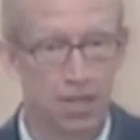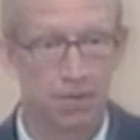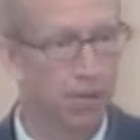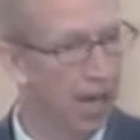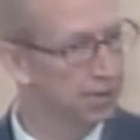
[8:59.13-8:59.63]
The
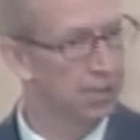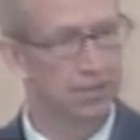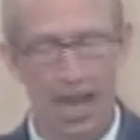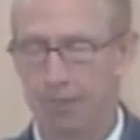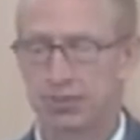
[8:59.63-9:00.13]
Bible says,
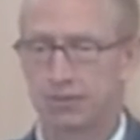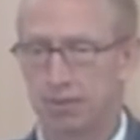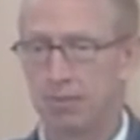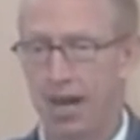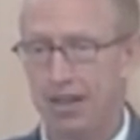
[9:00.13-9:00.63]
absent from the
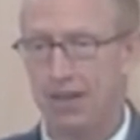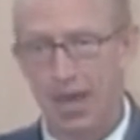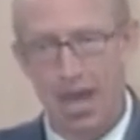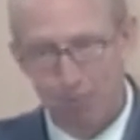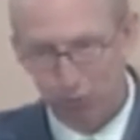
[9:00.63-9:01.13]
body,
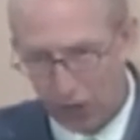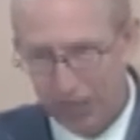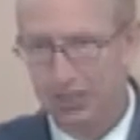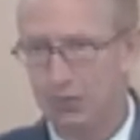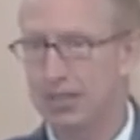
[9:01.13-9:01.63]

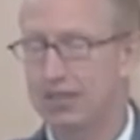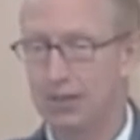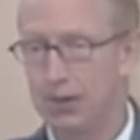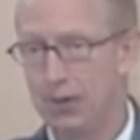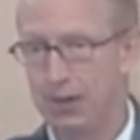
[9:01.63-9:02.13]
present with the
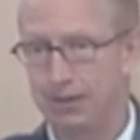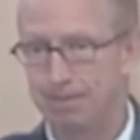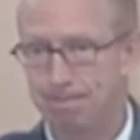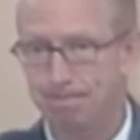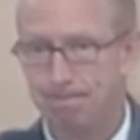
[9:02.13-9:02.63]
Lord.
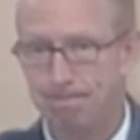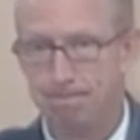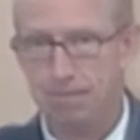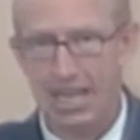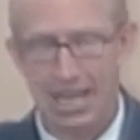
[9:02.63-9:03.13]

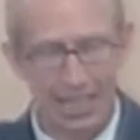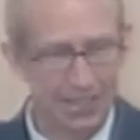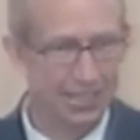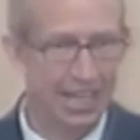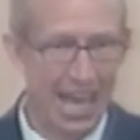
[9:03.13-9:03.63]
And he's
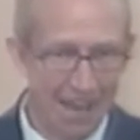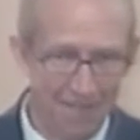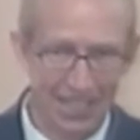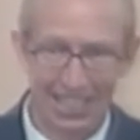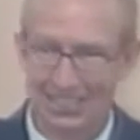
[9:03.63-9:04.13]
in
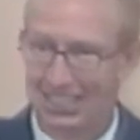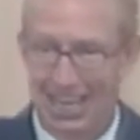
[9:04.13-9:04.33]
heaven. He said, I